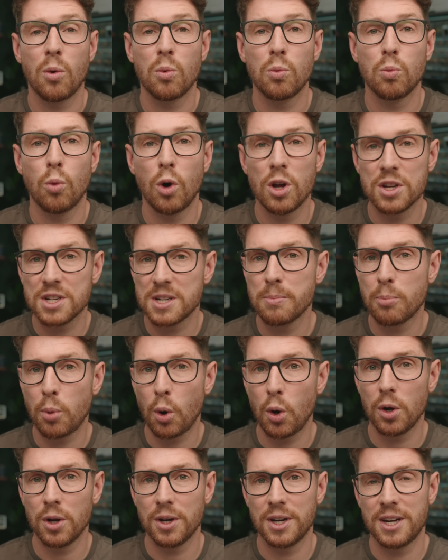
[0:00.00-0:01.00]
what's
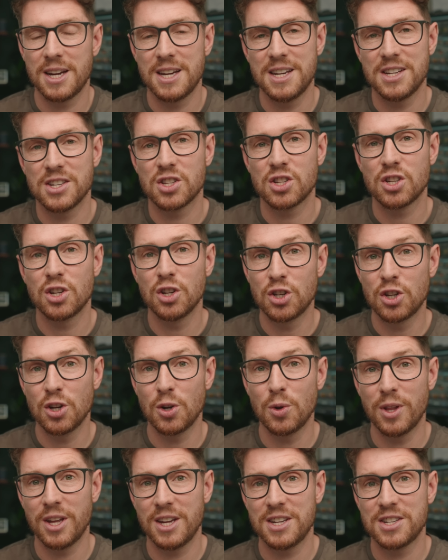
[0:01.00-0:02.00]
important is to
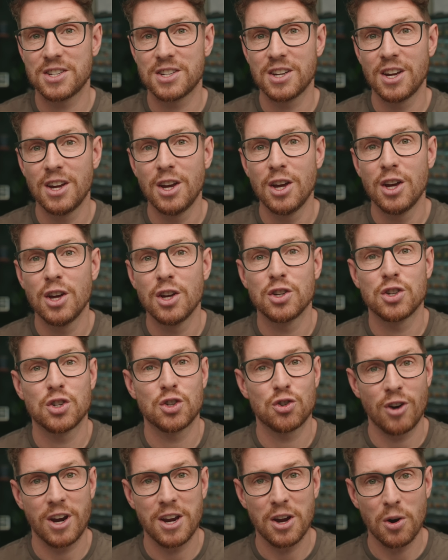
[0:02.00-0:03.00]
do this
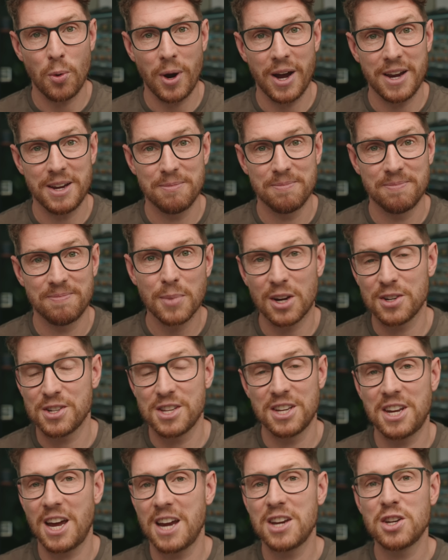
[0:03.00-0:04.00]
straight away, because
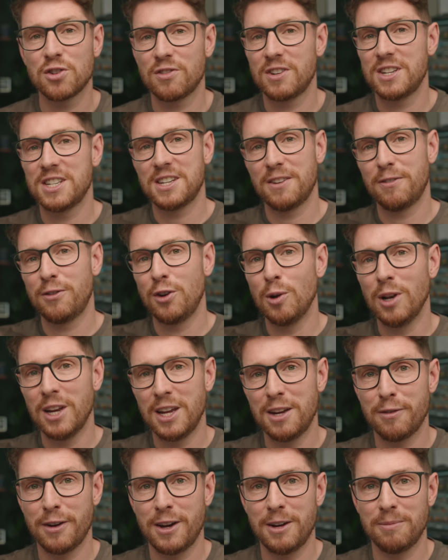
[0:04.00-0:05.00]
the danger is if you
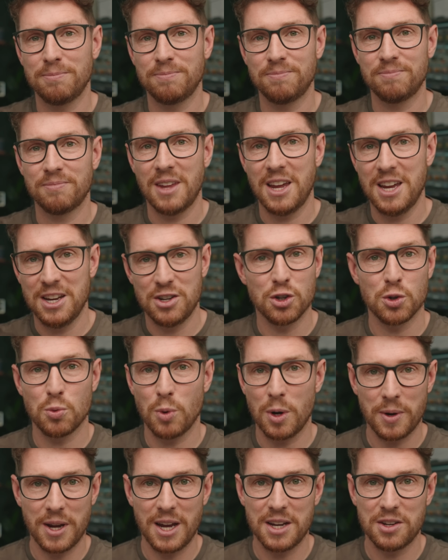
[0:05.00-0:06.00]
leave it, it just
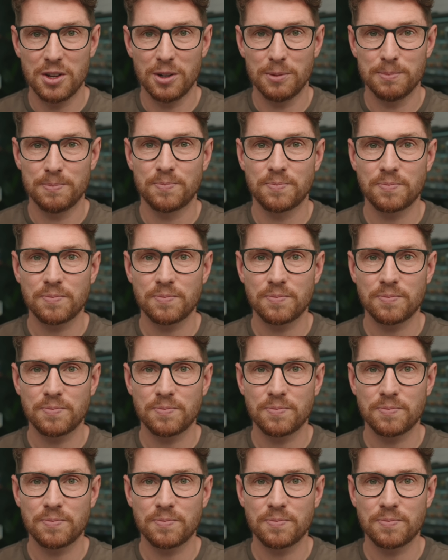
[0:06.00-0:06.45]
won't get done.